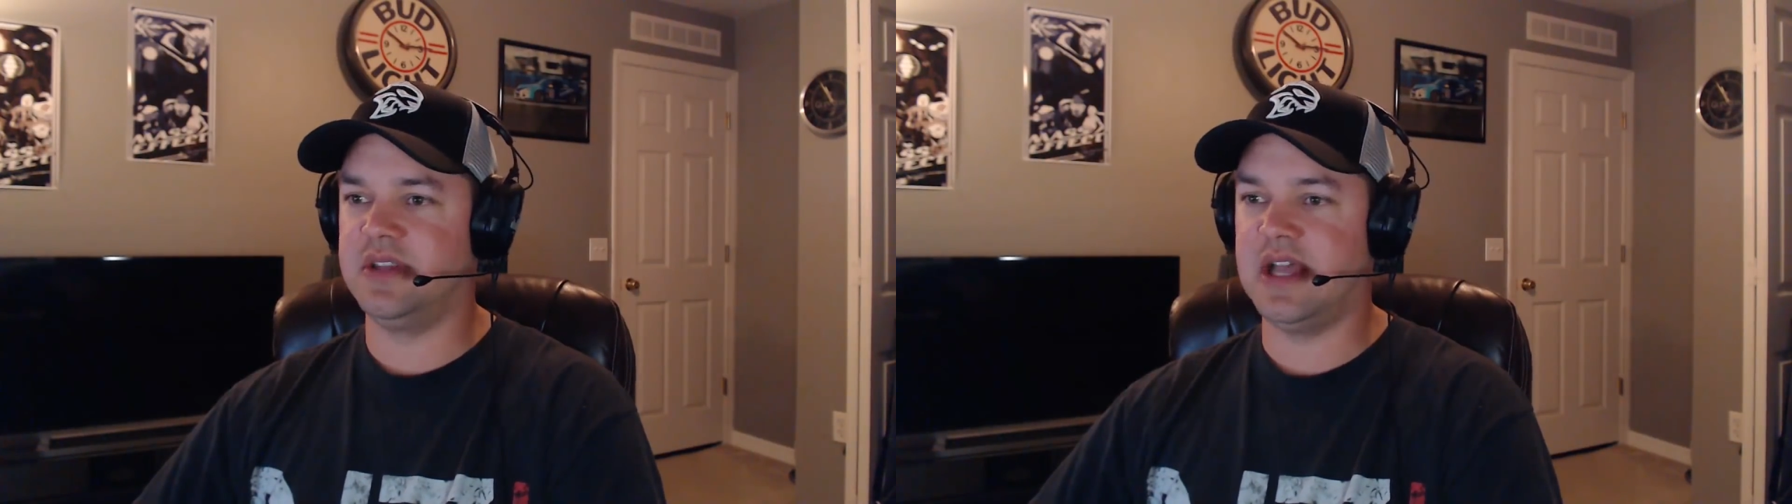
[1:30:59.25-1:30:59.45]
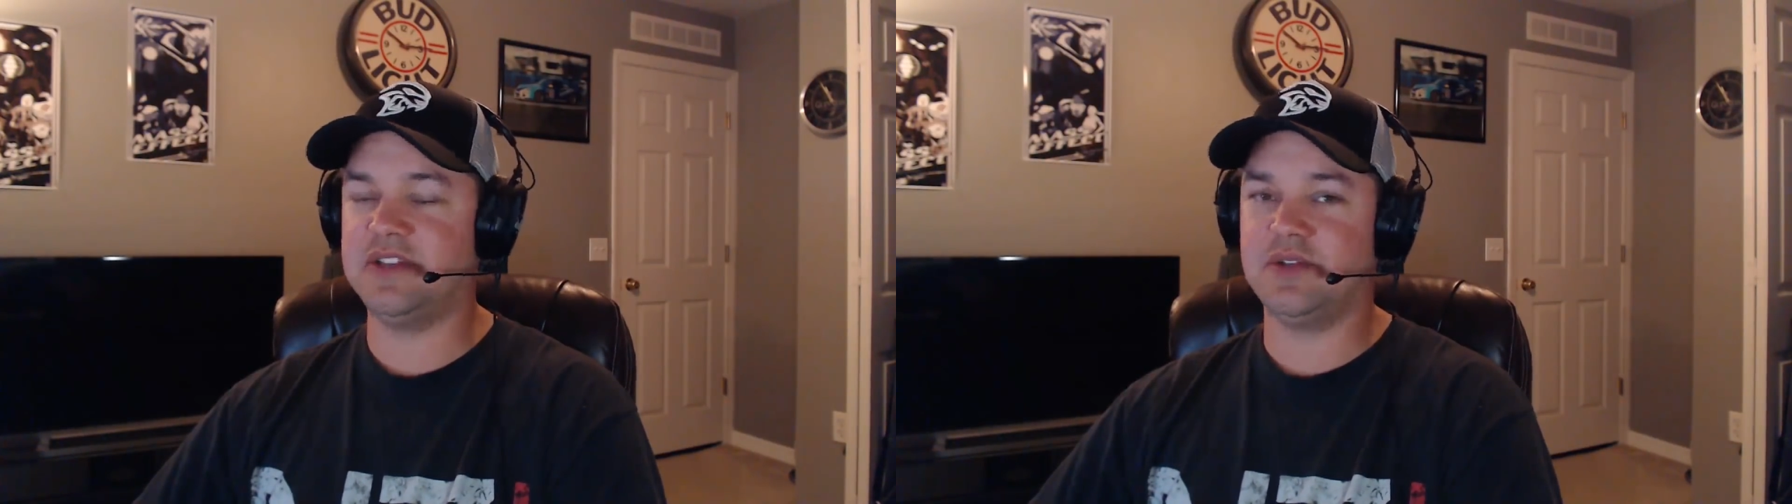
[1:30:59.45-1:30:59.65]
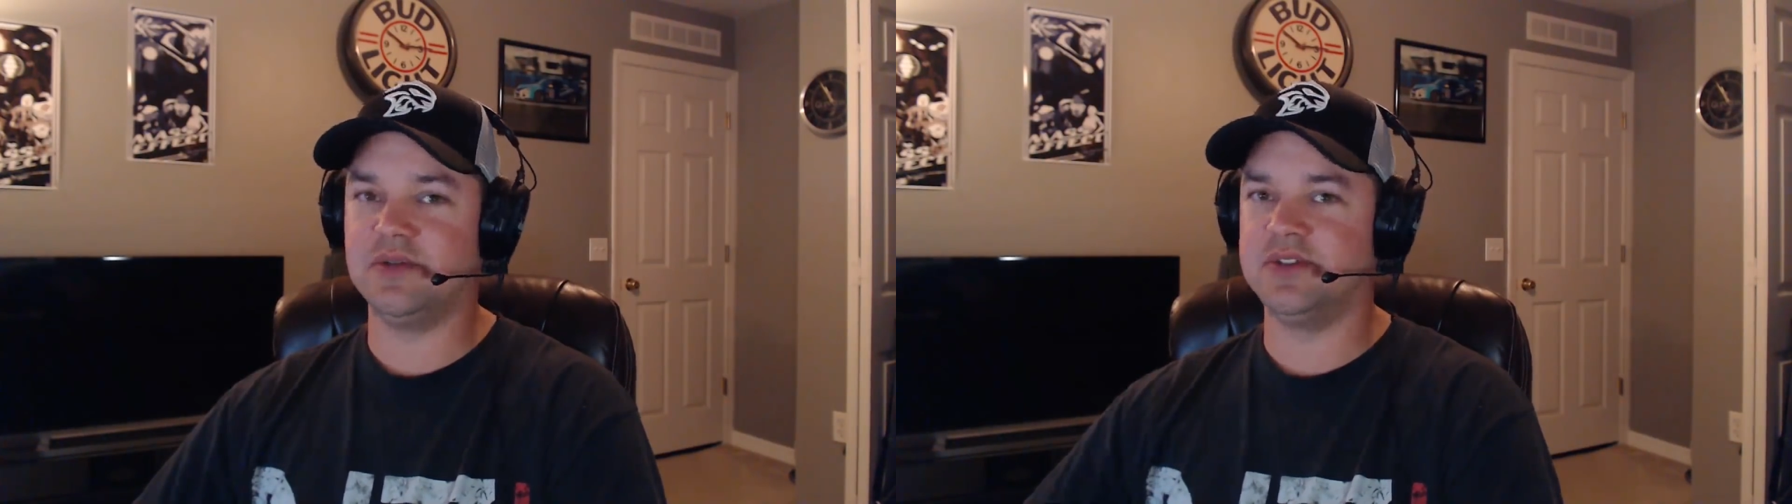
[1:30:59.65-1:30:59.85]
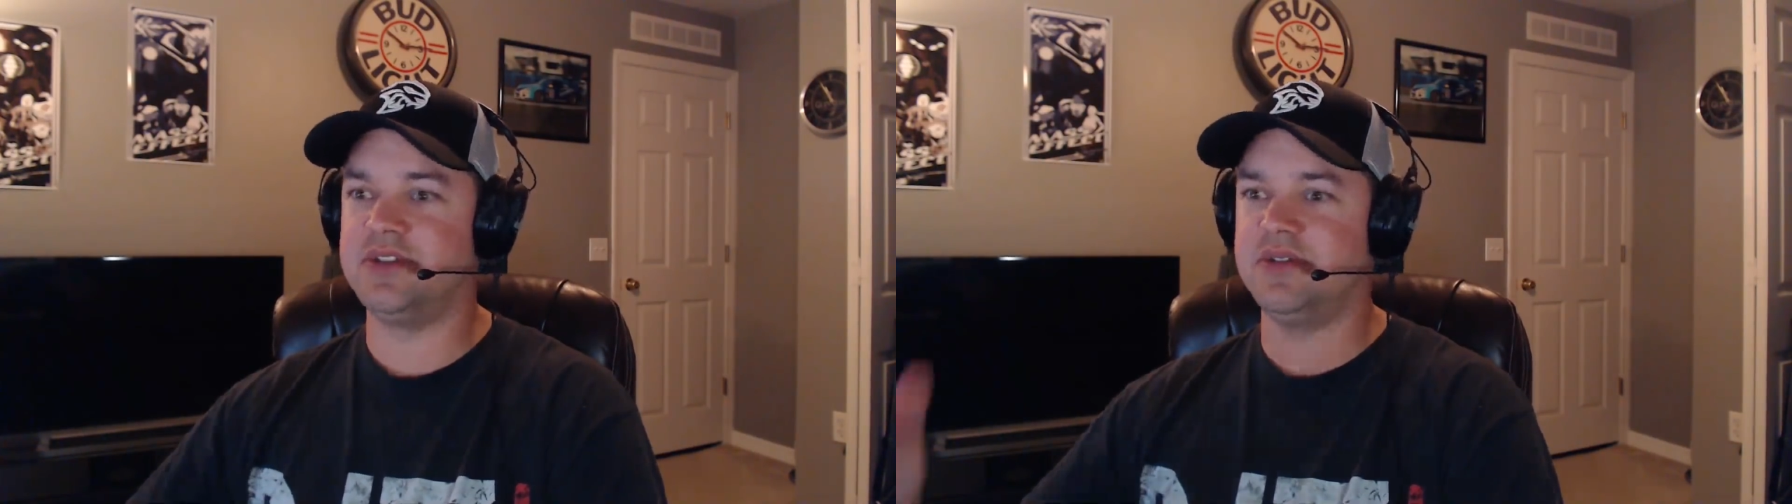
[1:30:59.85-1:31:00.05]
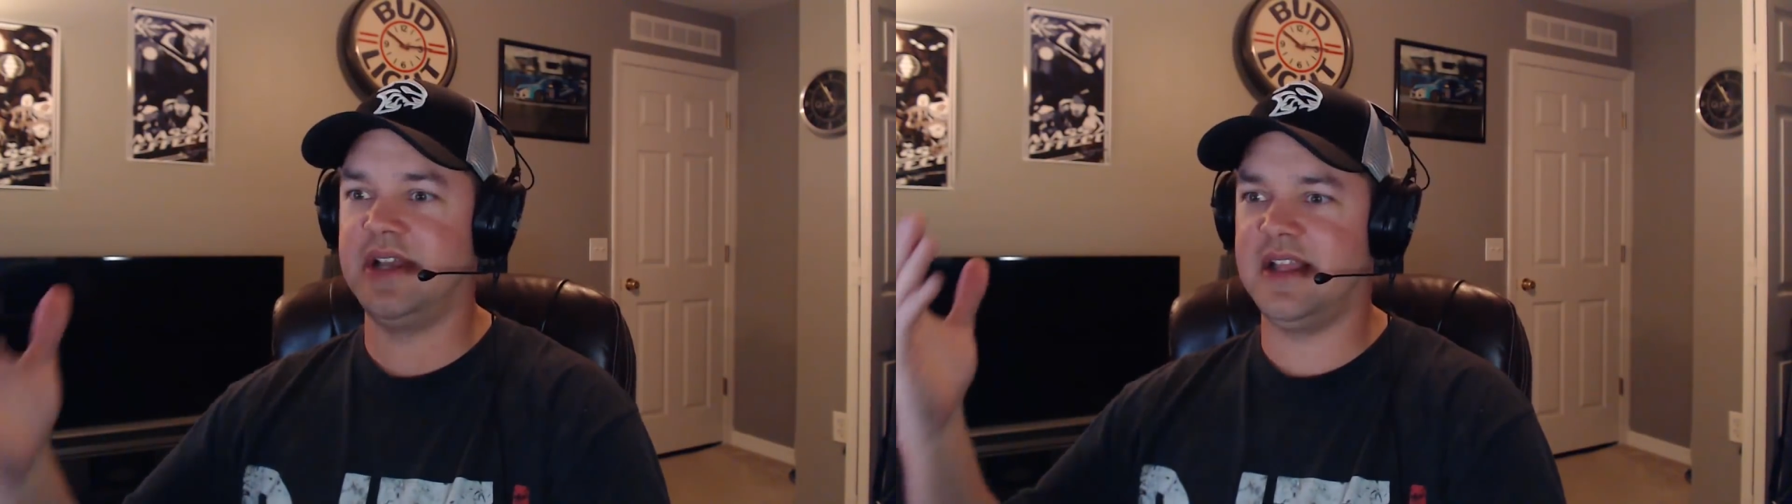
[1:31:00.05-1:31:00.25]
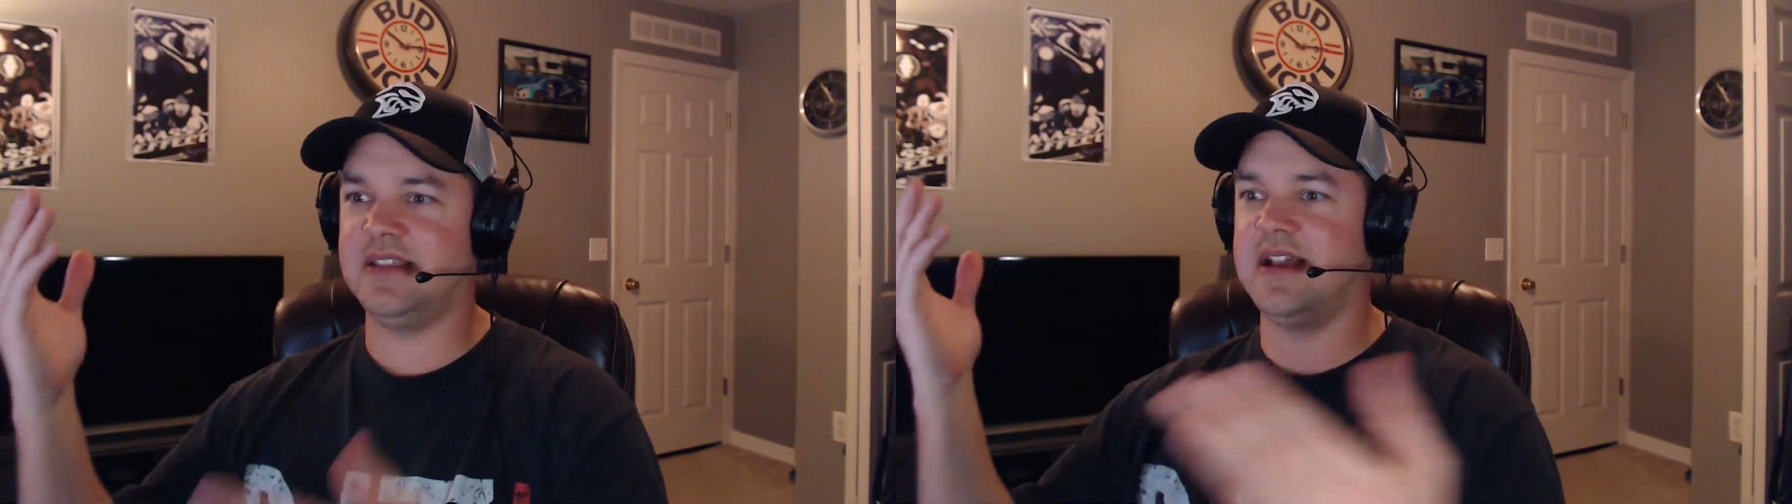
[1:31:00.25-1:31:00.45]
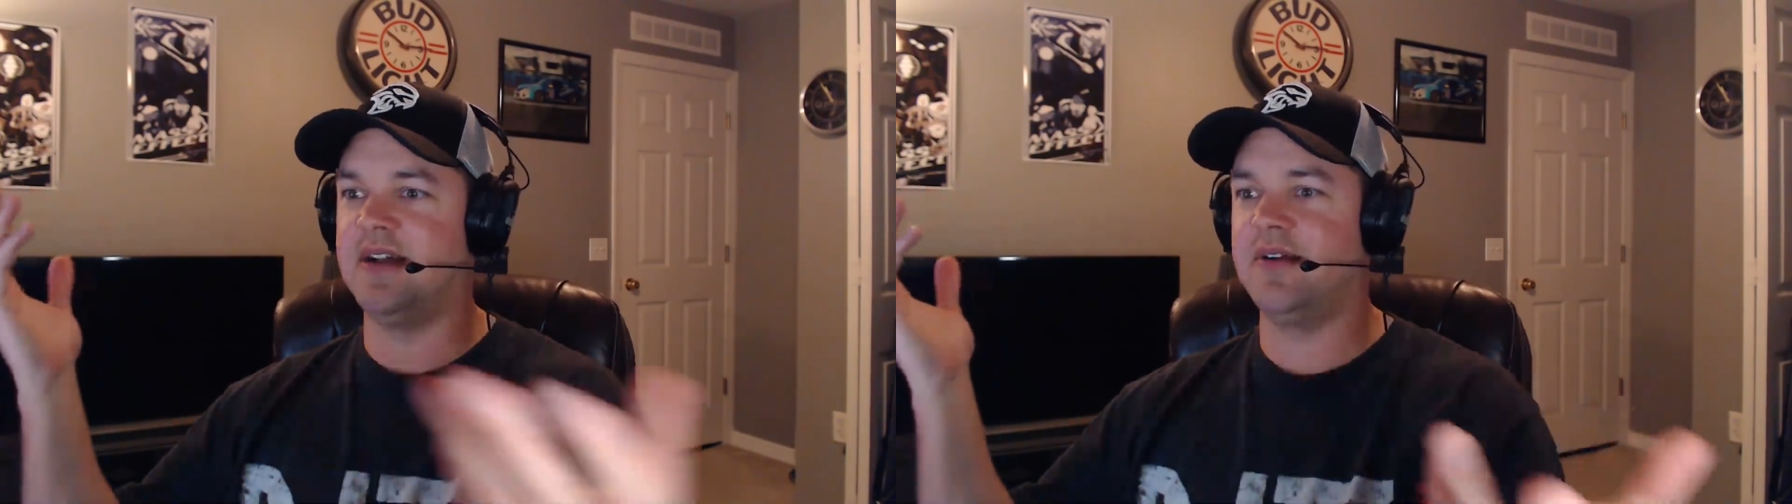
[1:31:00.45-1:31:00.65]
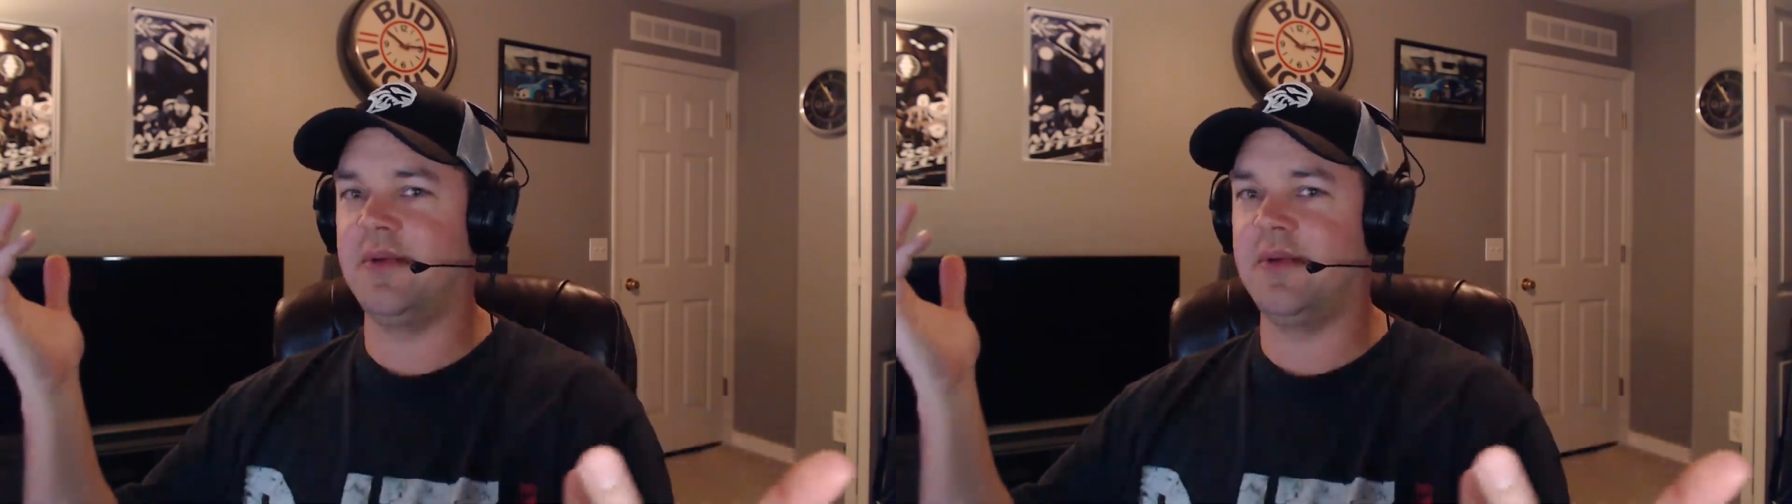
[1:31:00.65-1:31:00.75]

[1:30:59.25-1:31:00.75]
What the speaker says: That's cool too. Yeah, I don't know